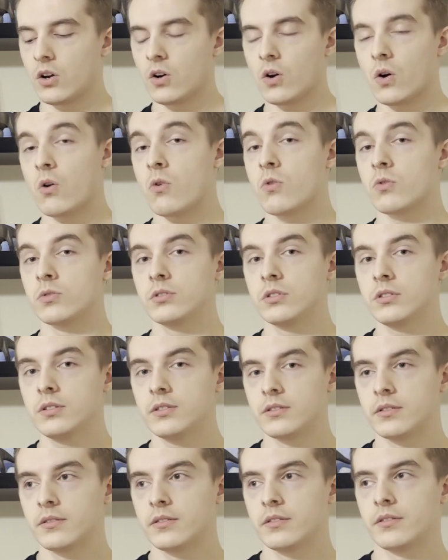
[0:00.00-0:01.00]
On
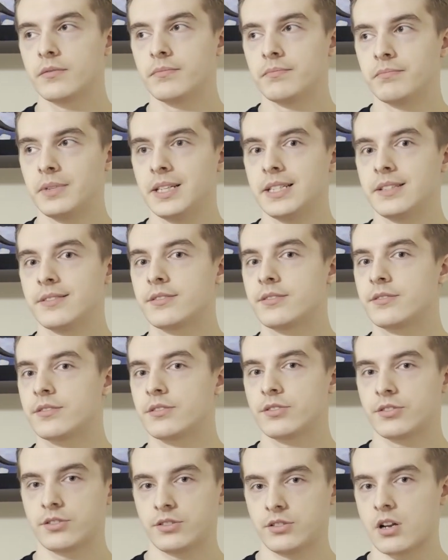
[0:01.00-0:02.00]
means
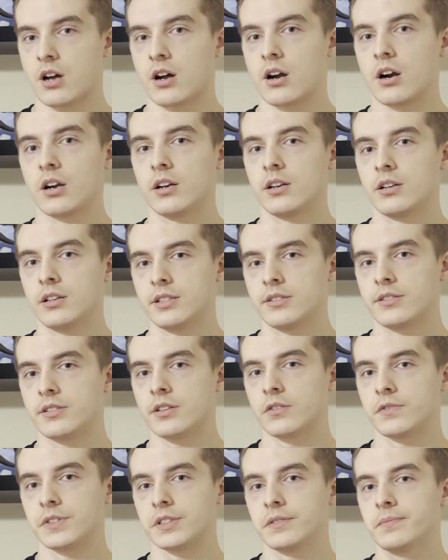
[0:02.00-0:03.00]
star in
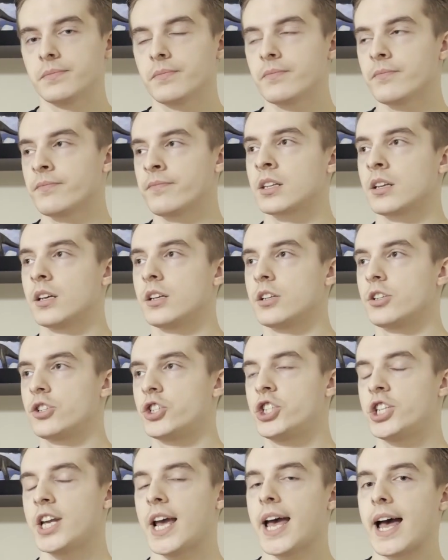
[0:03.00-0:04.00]
Sylvan.
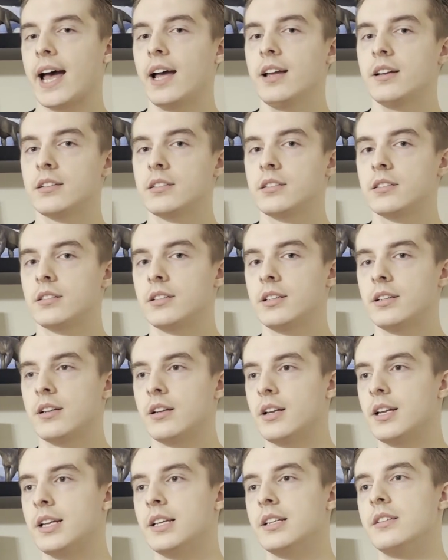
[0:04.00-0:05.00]
Cha
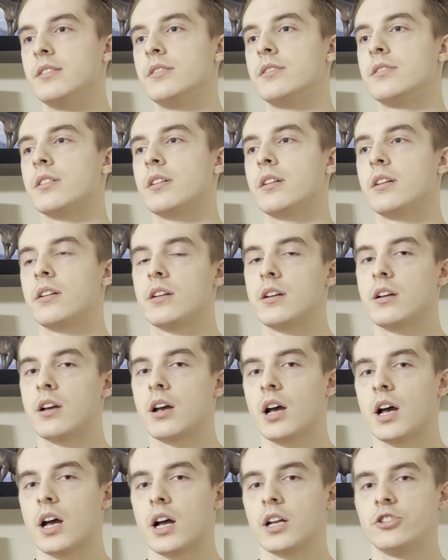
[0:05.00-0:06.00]
is
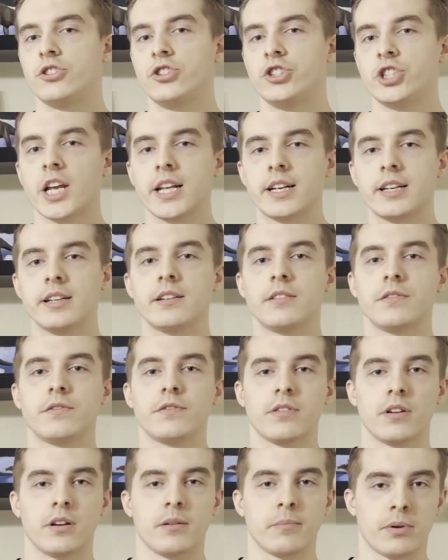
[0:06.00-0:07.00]
a genitive
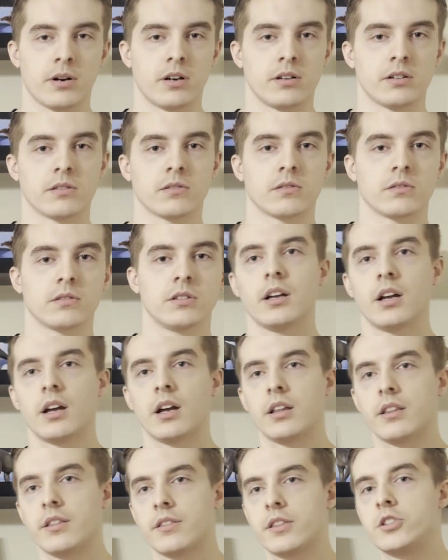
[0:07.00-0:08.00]
particle.
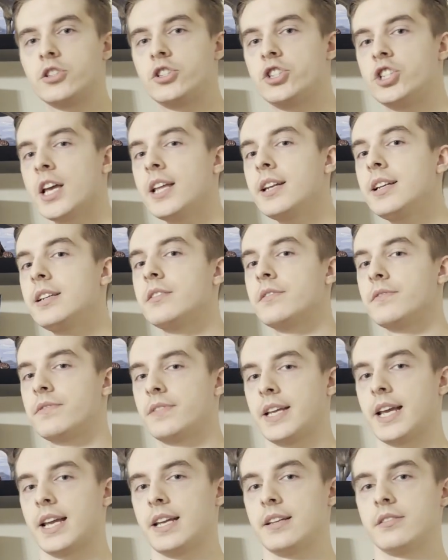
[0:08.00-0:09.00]
The genitive
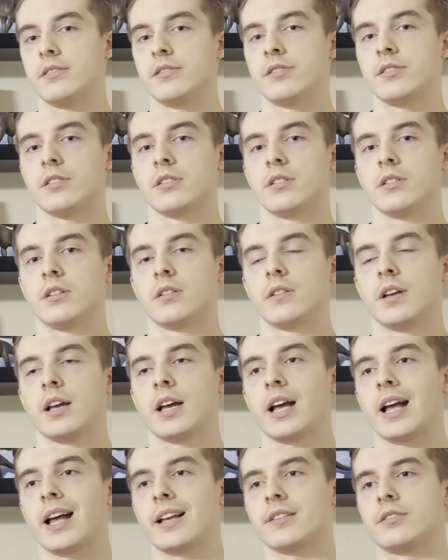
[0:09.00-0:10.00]
case
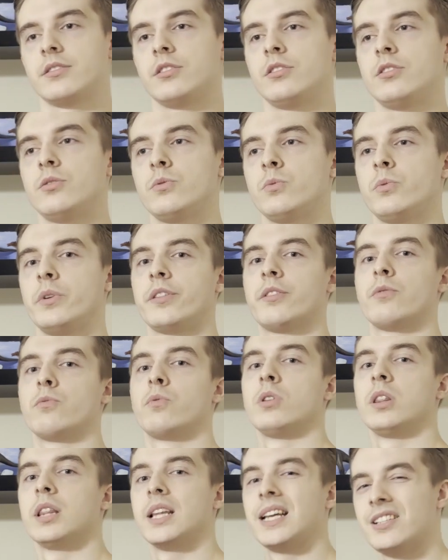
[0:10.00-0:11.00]
has to do with
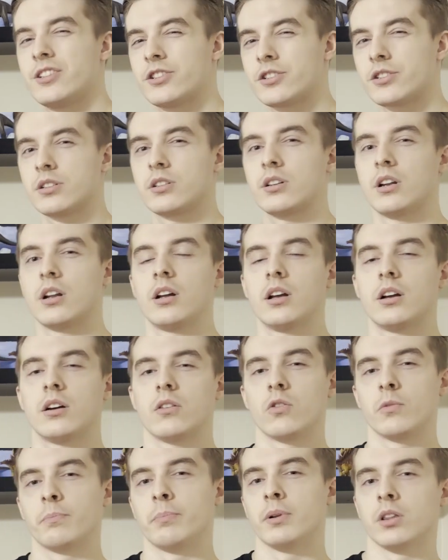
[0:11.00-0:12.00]
relation
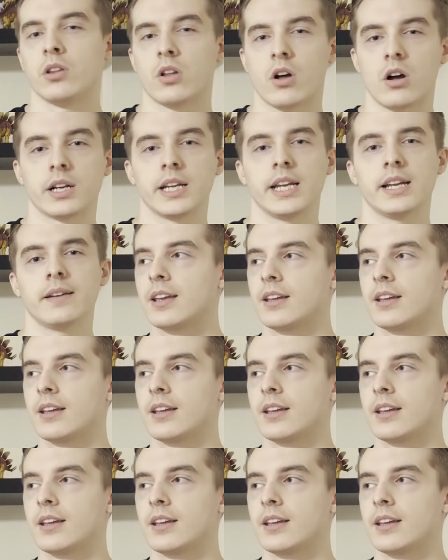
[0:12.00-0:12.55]
or belonging.